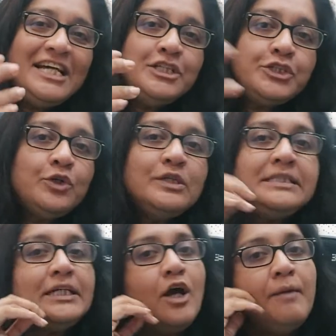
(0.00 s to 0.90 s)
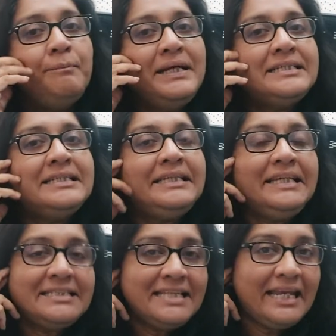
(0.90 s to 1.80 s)
shows the
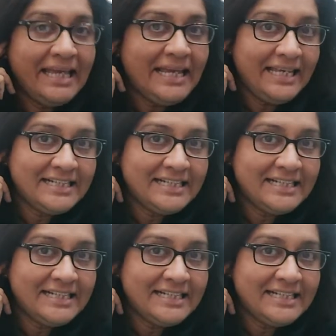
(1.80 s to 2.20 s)
complexities that can